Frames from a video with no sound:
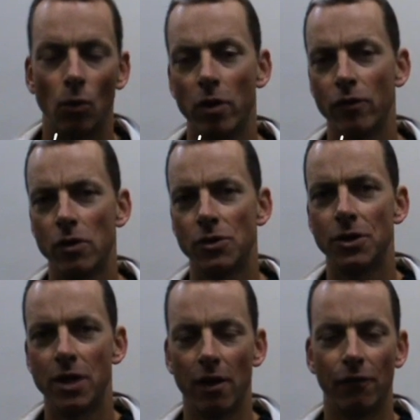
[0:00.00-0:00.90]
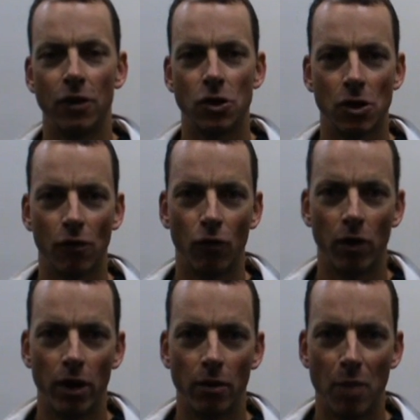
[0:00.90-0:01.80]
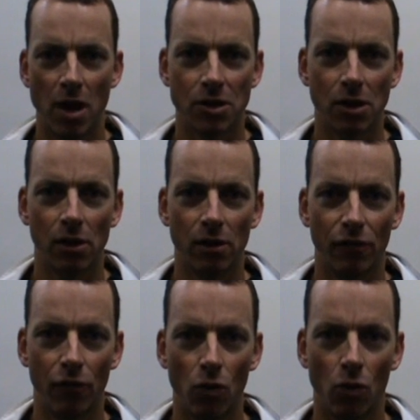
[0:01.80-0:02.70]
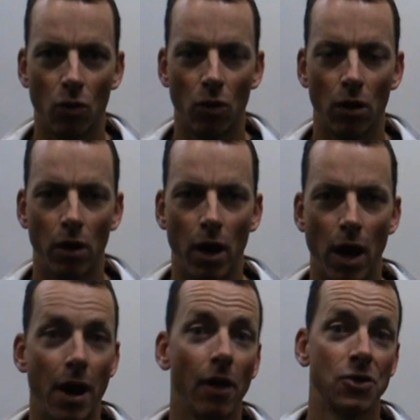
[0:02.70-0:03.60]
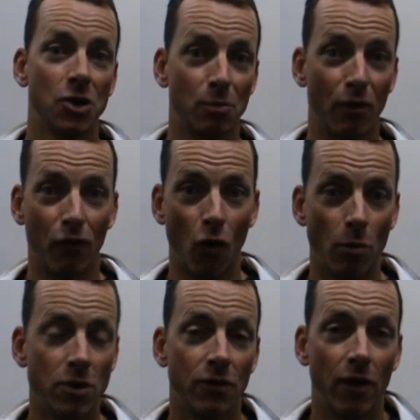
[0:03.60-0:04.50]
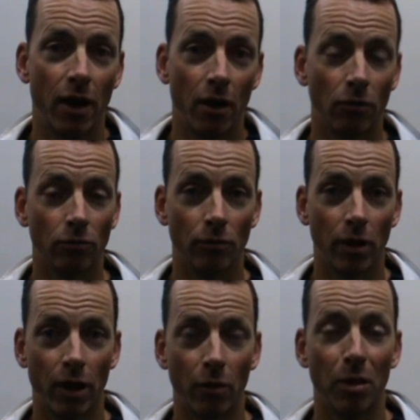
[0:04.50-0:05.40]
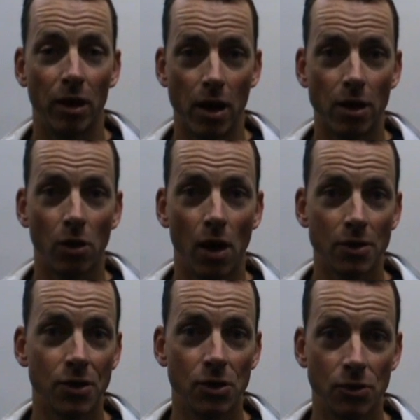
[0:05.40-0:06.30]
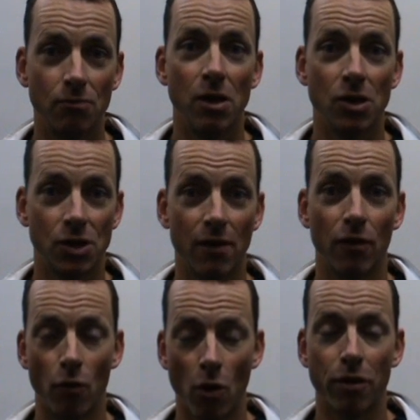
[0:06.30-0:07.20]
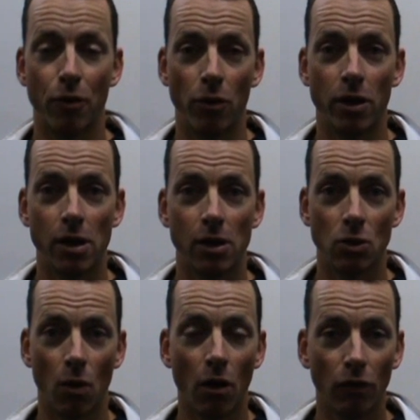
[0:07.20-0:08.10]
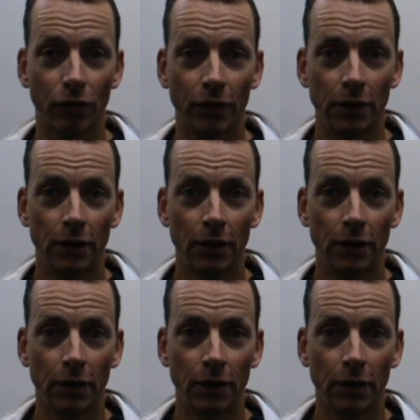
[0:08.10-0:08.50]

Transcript: We've used the Dartfish software basically for analysis performance of our PE classes, Year 7 right through to Year 12.